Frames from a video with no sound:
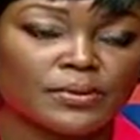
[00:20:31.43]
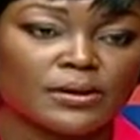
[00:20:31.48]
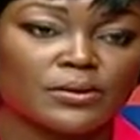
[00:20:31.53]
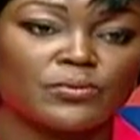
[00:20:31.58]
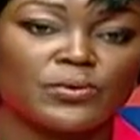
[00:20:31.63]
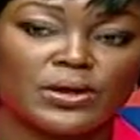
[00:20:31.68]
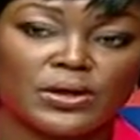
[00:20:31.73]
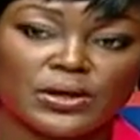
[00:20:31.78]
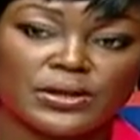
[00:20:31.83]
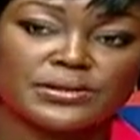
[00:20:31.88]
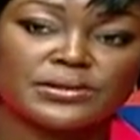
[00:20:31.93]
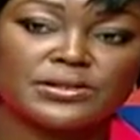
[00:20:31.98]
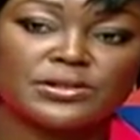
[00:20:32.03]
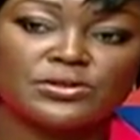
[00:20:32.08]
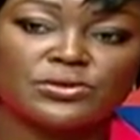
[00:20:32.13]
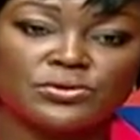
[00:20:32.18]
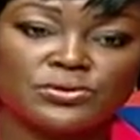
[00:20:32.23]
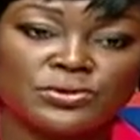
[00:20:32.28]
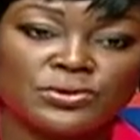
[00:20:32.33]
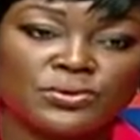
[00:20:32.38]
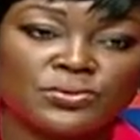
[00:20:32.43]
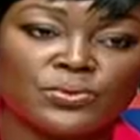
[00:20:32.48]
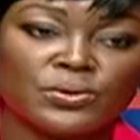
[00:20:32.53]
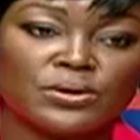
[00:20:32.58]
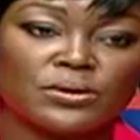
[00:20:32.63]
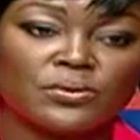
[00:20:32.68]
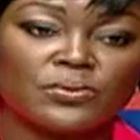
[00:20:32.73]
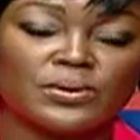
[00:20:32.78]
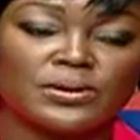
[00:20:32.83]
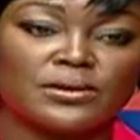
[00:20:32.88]
We continue to
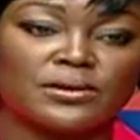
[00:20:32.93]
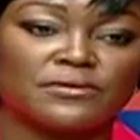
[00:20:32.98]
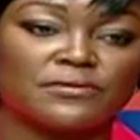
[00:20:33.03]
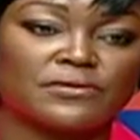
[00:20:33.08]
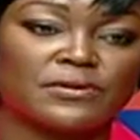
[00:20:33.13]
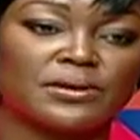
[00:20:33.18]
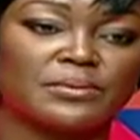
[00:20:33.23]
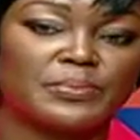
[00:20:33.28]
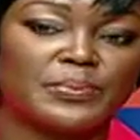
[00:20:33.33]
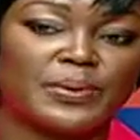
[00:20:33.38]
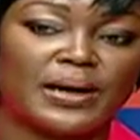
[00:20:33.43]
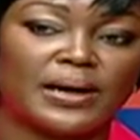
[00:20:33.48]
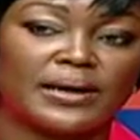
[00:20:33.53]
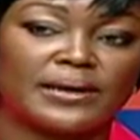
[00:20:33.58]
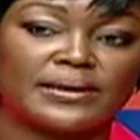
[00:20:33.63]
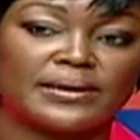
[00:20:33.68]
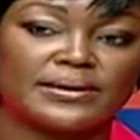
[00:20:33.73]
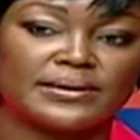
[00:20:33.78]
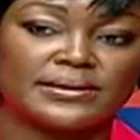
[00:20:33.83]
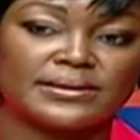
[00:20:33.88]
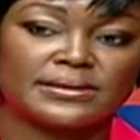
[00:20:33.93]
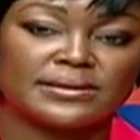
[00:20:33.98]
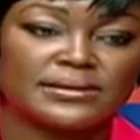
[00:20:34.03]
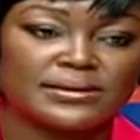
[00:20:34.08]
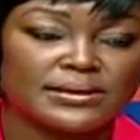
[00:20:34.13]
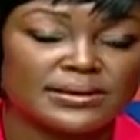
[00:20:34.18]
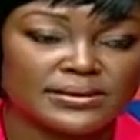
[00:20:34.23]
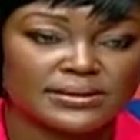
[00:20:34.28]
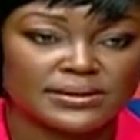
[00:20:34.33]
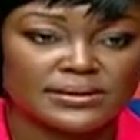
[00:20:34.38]
work with different partners.
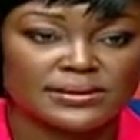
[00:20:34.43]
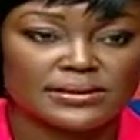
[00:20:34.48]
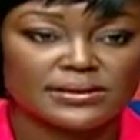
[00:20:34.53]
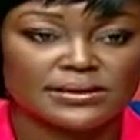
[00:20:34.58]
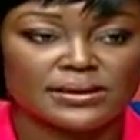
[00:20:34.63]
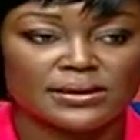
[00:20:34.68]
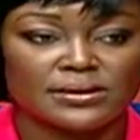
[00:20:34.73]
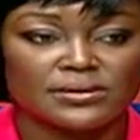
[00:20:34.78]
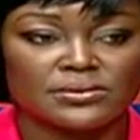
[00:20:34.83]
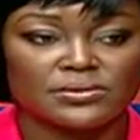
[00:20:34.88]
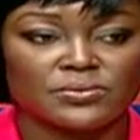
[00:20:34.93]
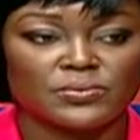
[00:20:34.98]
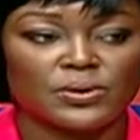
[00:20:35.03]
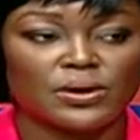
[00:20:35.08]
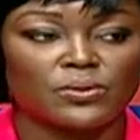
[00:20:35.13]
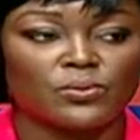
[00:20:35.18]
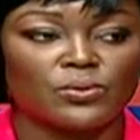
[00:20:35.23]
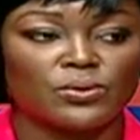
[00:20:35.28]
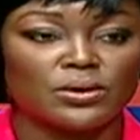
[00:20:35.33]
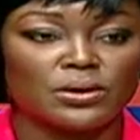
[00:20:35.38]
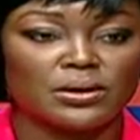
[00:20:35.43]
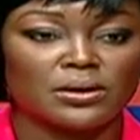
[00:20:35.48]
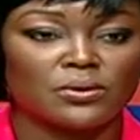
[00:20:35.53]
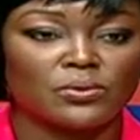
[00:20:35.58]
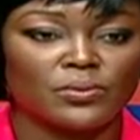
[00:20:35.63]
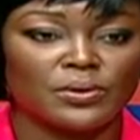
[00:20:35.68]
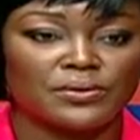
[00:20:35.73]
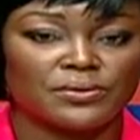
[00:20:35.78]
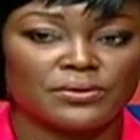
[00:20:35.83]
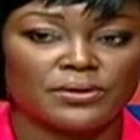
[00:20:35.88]
In this instance, we are
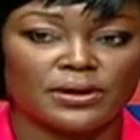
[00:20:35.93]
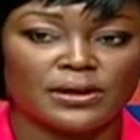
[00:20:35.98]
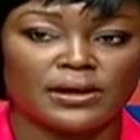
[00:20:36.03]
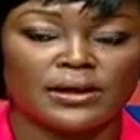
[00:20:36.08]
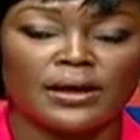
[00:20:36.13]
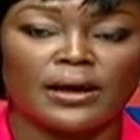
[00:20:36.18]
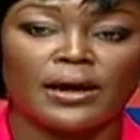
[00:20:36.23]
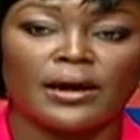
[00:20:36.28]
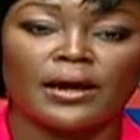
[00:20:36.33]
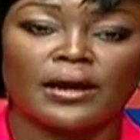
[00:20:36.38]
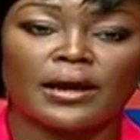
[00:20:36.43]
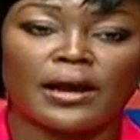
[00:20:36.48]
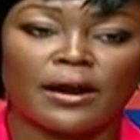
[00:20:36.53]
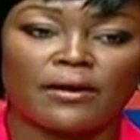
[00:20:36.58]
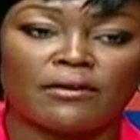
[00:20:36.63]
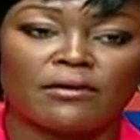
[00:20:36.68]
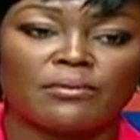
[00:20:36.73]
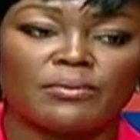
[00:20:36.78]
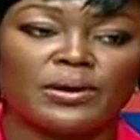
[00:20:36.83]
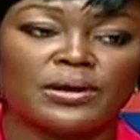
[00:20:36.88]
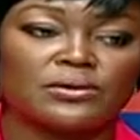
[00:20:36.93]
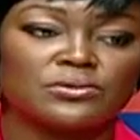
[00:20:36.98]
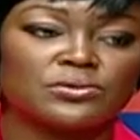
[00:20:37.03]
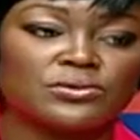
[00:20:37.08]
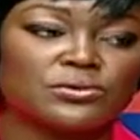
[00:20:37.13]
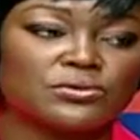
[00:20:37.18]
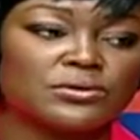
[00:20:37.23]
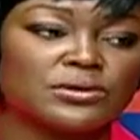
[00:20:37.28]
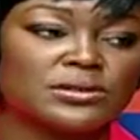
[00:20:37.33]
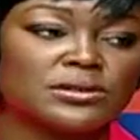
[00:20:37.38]
working with the Caribbean
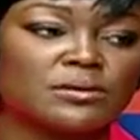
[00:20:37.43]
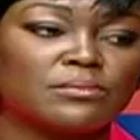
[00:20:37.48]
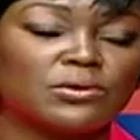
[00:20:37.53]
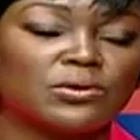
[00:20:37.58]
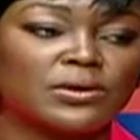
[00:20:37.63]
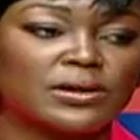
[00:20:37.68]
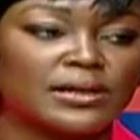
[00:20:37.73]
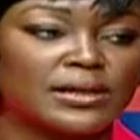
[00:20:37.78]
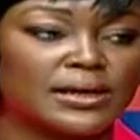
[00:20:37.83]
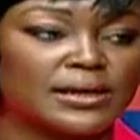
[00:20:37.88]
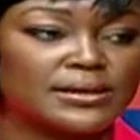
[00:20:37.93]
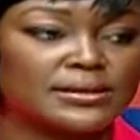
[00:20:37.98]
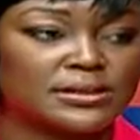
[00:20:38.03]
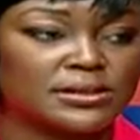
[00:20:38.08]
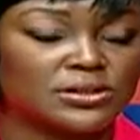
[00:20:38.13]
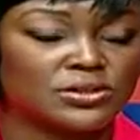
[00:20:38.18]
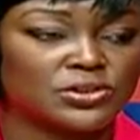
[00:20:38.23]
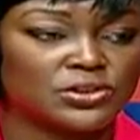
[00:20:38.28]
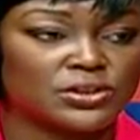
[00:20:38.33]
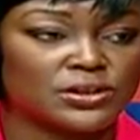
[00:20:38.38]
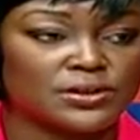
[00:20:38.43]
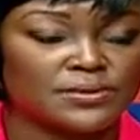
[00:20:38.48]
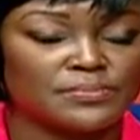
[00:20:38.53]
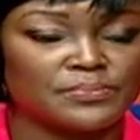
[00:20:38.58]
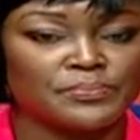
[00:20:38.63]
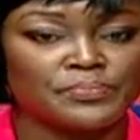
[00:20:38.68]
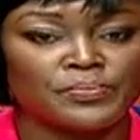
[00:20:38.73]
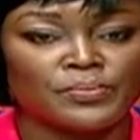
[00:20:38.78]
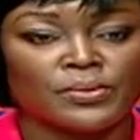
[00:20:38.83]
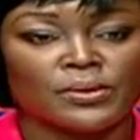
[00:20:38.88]
Tourism Organization
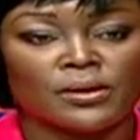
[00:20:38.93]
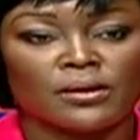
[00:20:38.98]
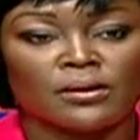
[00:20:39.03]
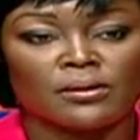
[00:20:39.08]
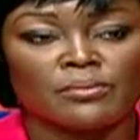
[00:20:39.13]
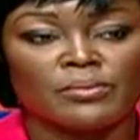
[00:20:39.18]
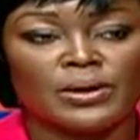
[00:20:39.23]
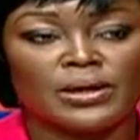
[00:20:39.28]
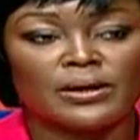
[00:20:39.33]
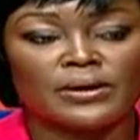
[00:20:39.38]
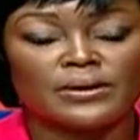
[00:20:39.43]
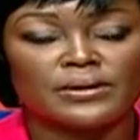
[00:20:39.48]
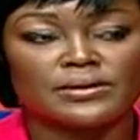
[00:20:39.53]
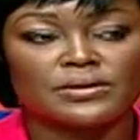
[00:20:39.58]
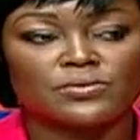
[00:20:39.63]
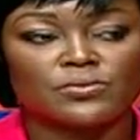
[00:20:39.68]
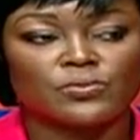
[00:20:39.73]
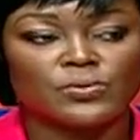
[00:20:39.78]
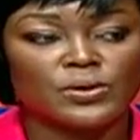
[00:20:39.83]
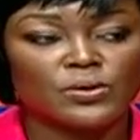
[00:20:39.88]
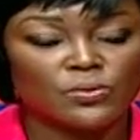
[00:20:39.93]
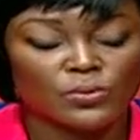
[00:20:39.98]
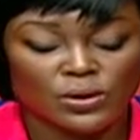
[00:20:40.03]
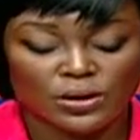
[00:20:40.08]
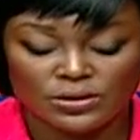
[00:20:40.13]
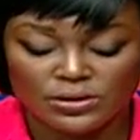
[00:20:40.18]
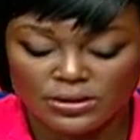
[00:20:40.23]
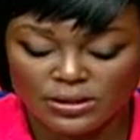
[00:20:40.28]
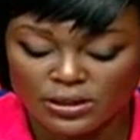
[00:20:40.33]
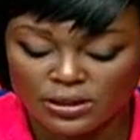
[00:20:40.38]
because we
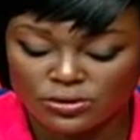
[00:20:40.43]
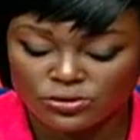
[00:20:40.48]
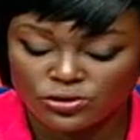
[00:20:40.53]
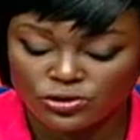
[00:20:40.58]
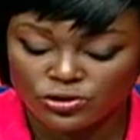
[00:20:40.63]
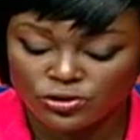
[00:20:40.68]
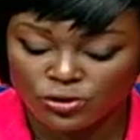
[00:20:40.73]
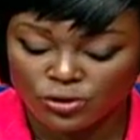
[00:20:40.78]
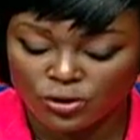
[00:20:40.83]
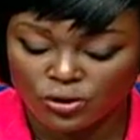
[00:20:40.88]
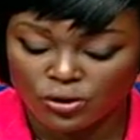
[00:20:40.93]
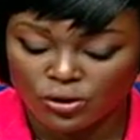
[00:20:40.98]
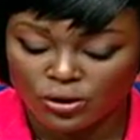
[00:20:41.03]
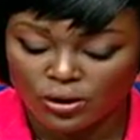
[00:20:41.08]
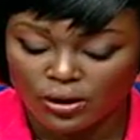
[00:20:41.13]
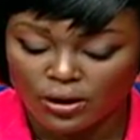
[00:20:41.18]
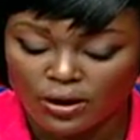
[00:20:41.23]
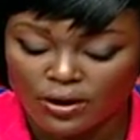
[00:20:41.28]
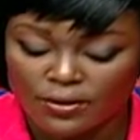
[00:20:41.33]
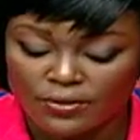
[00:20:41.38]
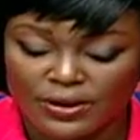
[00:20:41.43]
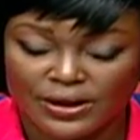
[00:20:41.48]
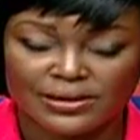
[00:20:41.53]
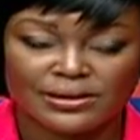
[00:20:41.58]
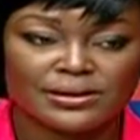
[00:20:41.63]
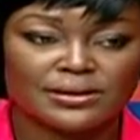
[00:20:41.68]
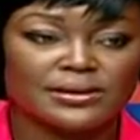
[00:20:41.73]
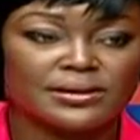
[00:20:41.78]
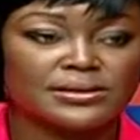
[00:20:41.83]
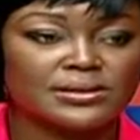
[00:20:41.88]
want to ensure
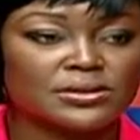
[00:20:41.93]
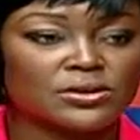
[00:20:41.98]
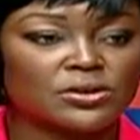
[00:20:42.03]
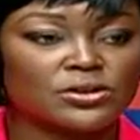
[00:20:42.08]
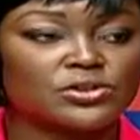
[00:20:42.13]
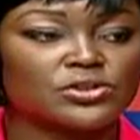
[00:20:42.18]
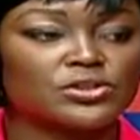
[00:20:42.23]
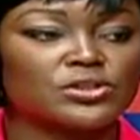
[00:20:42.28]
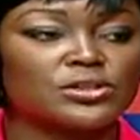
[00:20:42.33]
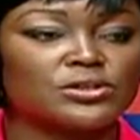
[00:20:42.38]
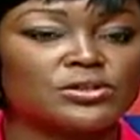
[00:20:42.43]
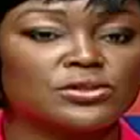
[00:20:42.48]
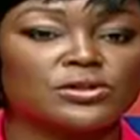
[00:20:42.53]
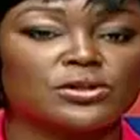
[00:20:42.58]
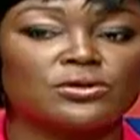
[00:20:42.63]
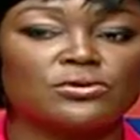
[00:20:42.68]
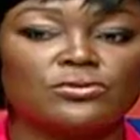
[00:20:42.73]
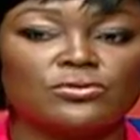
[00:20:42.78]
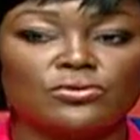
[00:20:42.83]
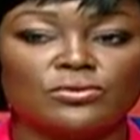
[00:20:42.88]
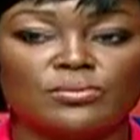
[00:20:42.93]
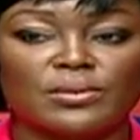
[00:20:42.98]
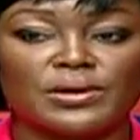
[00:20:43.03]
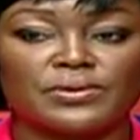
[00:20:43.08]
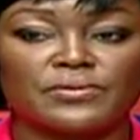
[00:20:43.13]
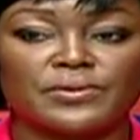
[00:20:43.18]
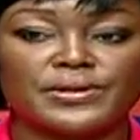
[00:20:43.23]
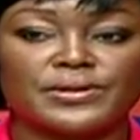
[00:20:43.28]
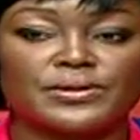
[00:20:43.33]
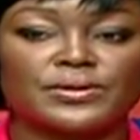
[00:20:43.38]
that the discussions on
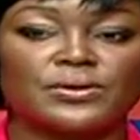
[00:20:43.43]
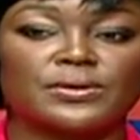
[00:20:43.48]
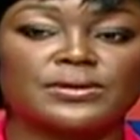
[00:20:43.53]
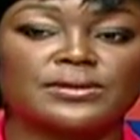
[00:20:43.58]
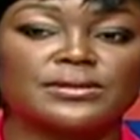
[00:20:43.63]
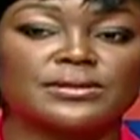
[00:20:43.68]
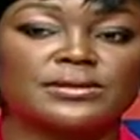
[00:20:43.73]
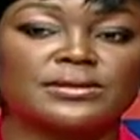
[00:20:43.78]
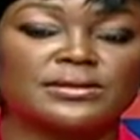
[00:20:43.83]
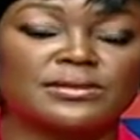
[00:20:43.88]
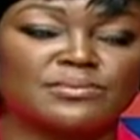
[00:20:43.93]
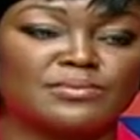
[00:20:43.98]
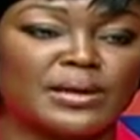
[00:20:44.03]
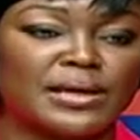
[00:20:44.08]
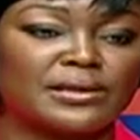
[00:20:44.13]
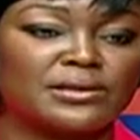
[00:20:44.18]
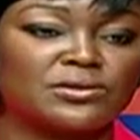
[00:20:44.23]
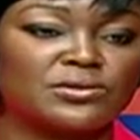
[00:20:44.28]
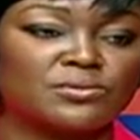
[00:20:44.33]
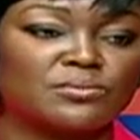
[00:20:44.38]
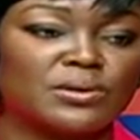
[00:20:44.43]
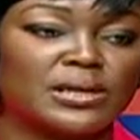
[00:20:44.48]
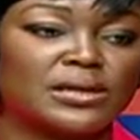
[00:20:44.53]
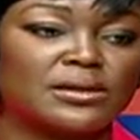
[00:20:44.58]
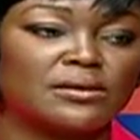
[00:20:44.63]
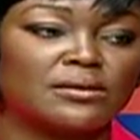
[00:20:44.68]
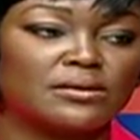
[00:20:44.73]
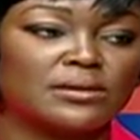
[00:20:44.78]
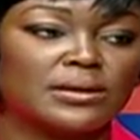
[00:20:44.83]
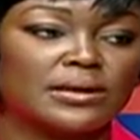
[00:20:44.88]
human resources
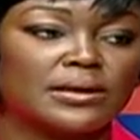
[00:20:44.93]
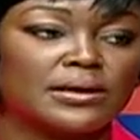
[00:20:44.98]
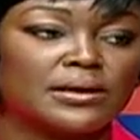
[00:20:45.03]
management,